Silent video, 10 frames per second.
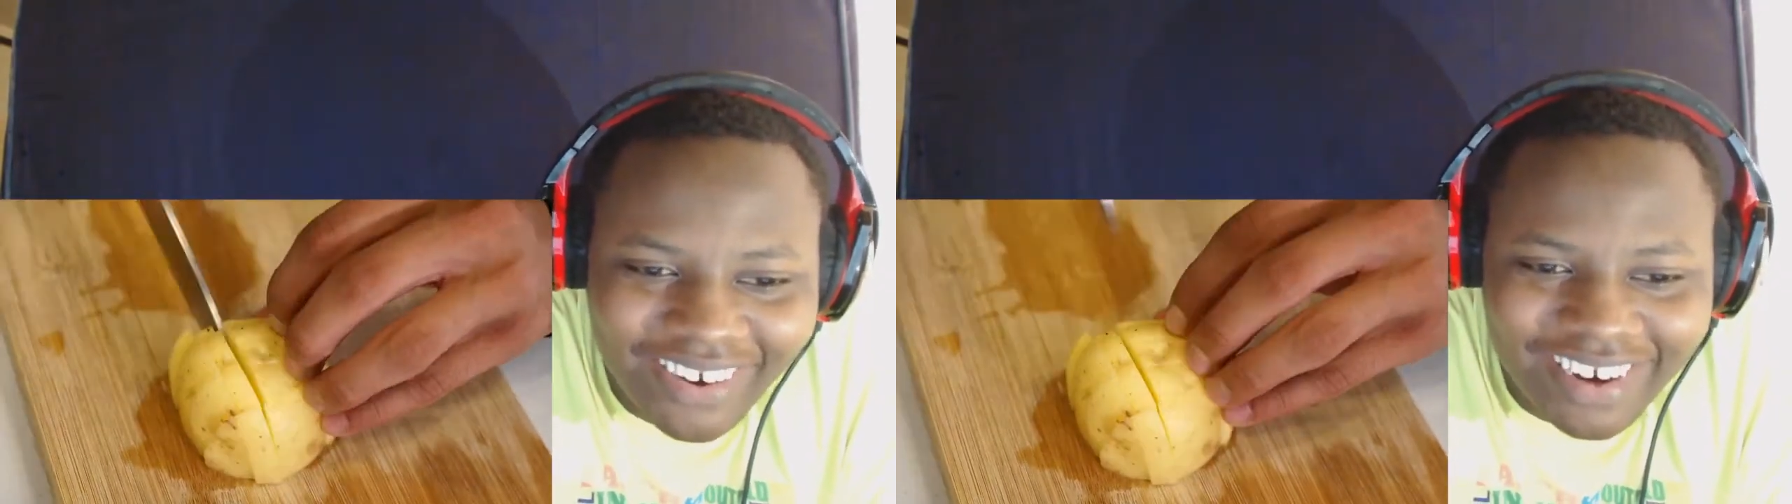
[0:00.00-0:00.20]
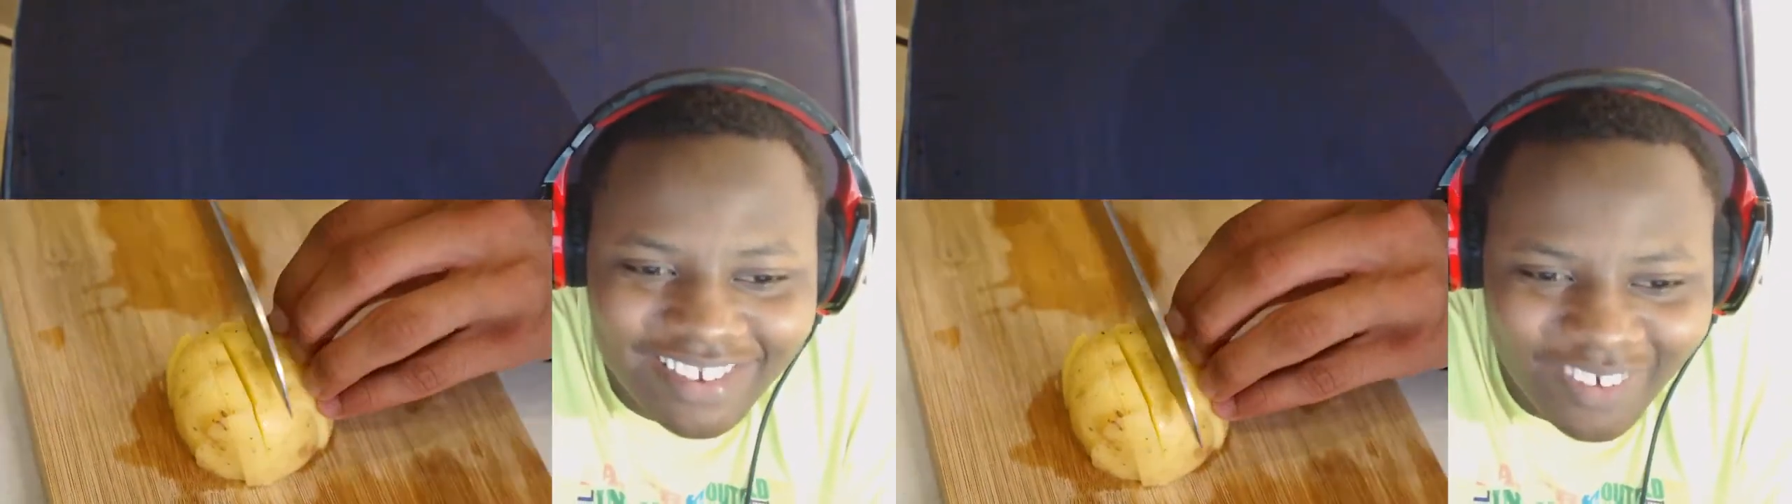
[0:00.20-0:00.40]

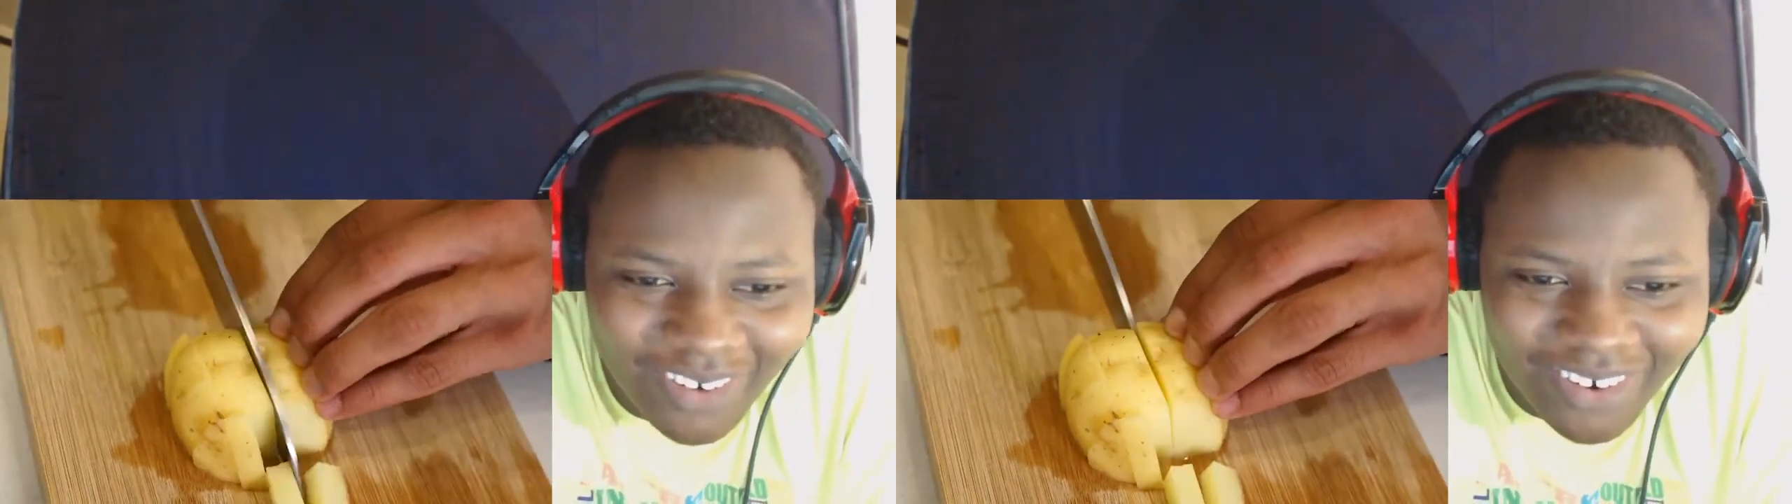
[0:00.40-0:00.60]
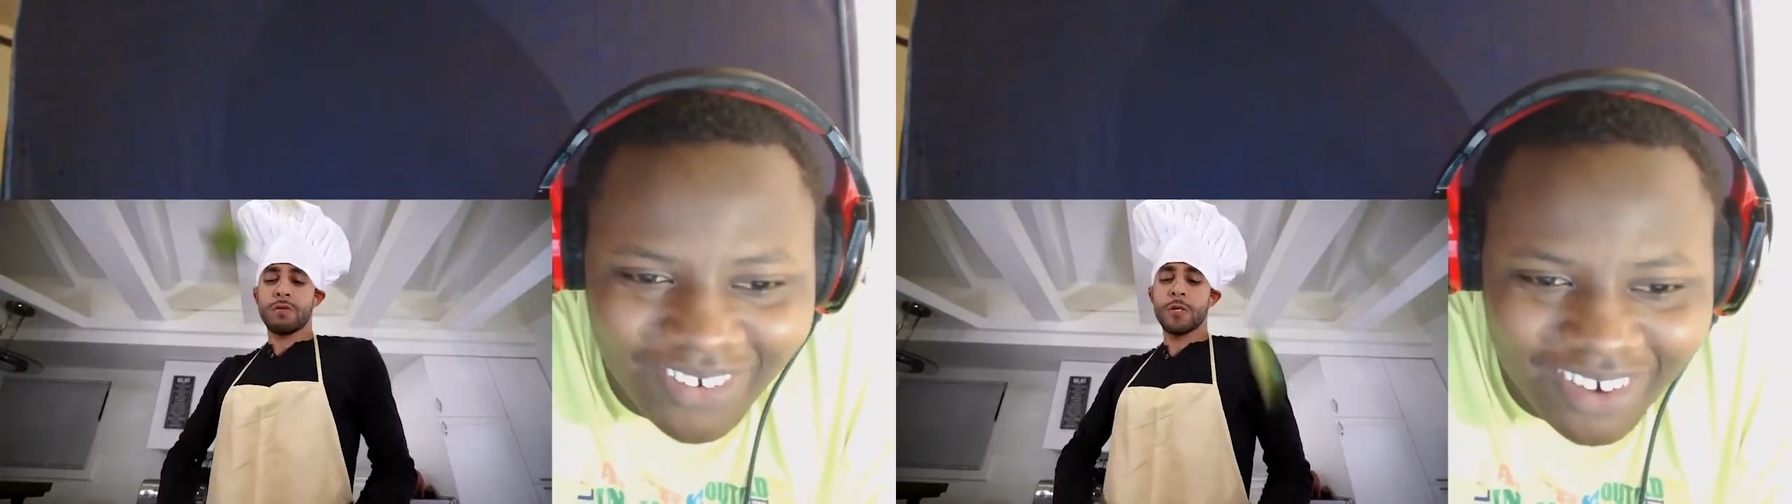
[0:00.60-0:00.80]
What is
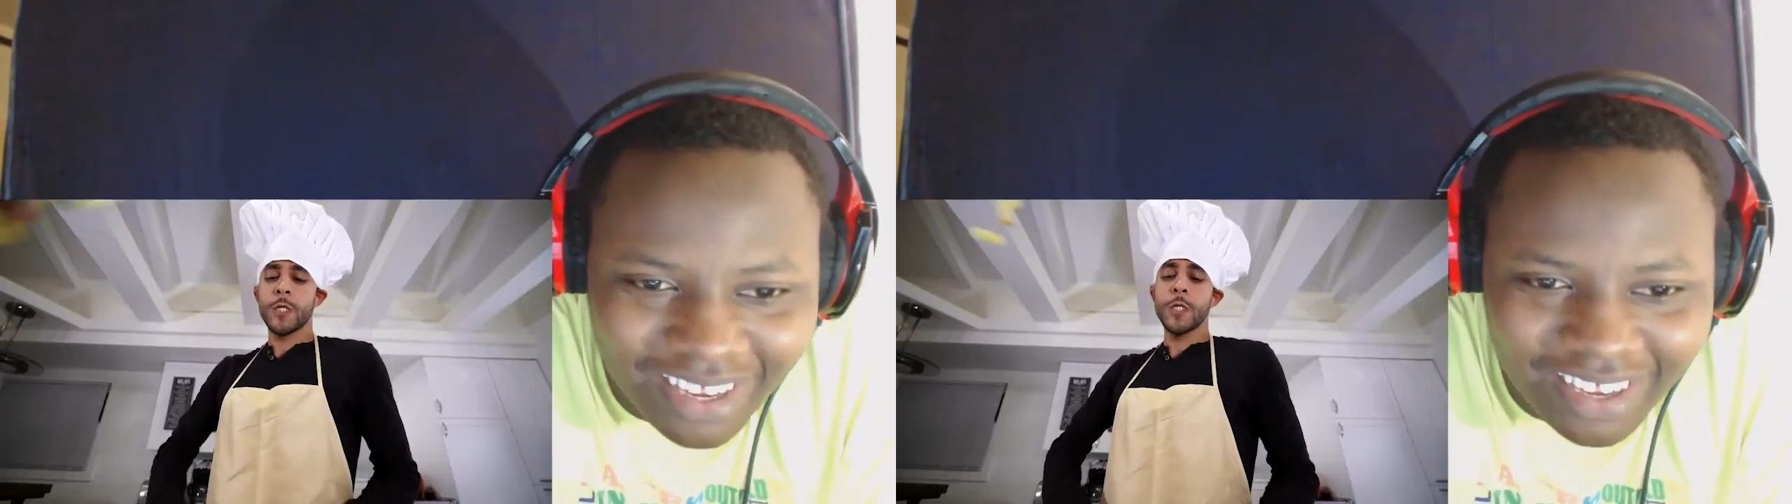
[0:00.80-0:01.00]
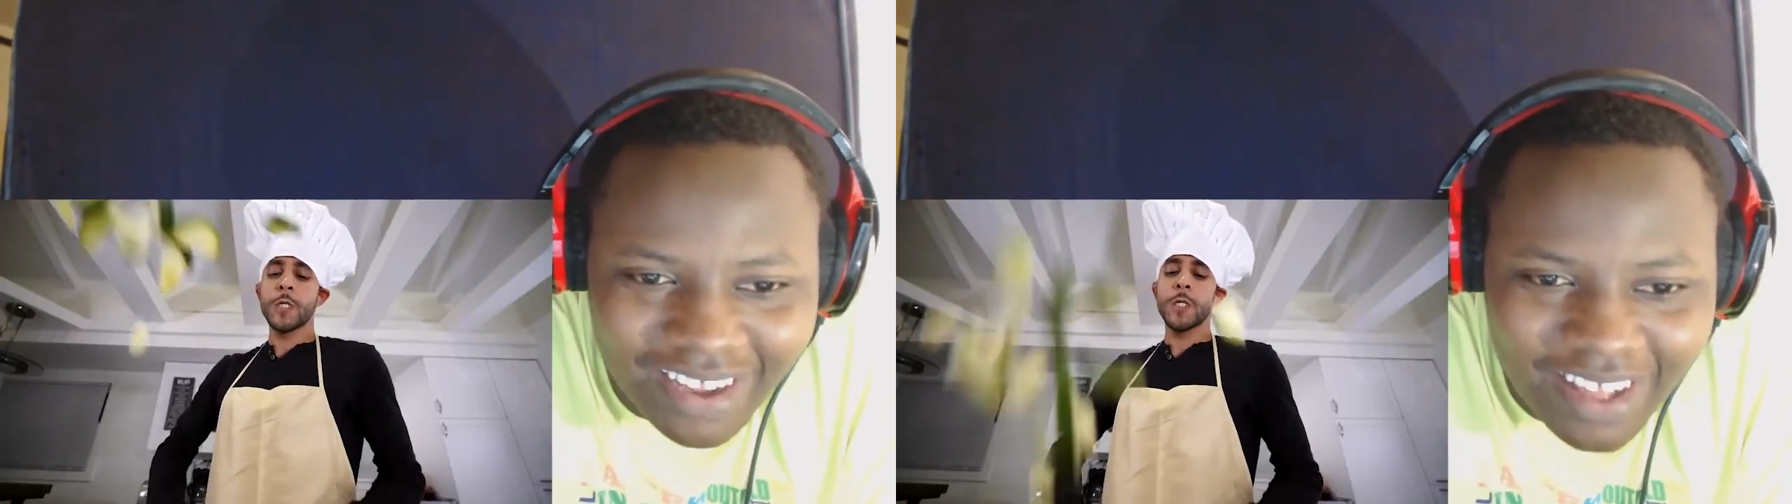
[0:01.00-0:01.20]
even going
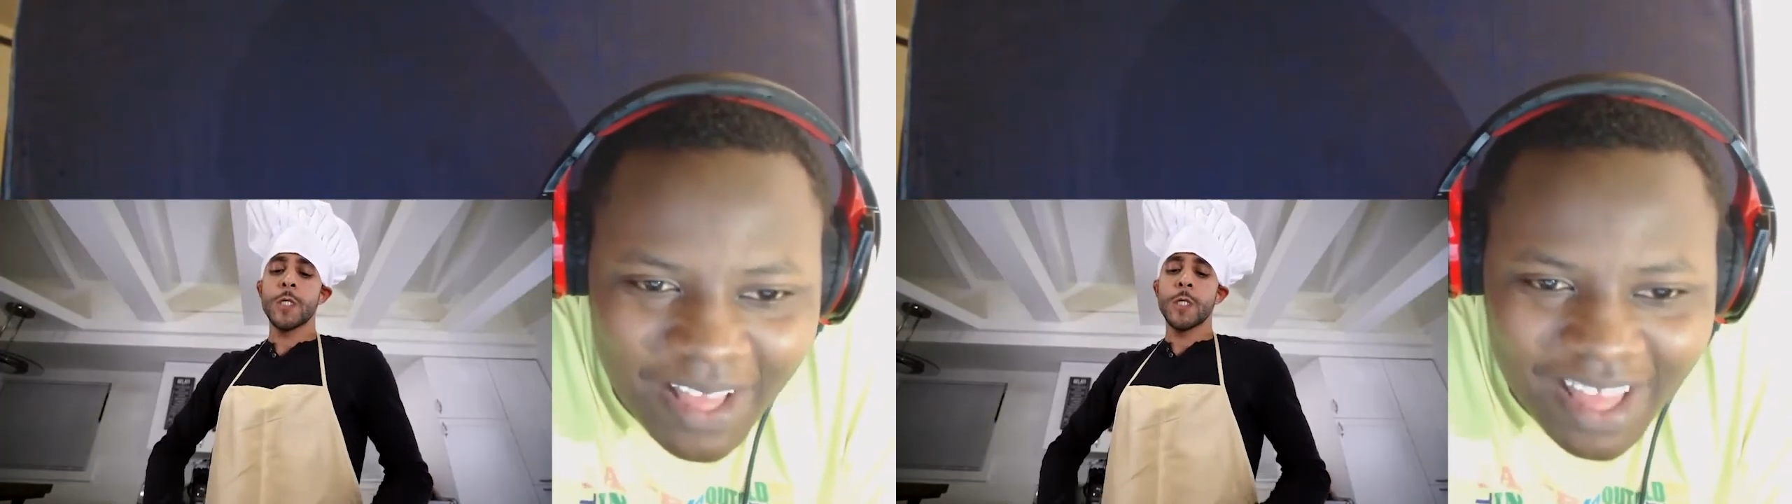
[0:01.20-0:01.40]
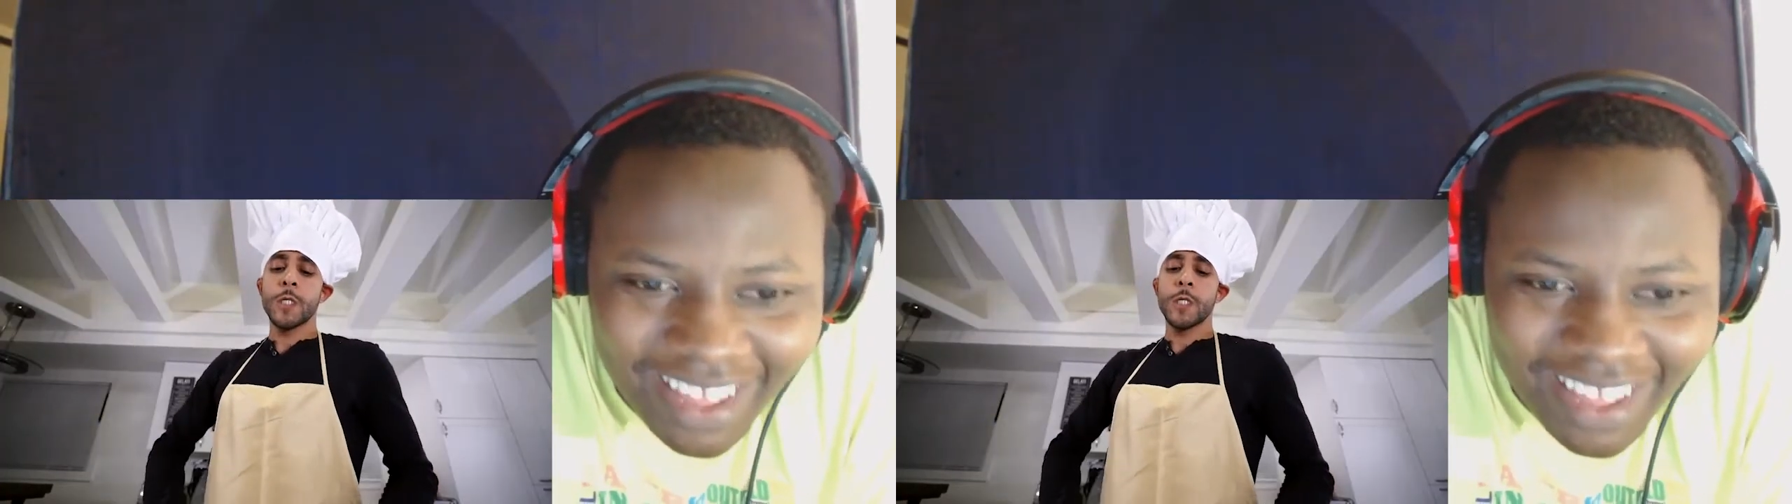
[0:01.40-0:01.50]
on here?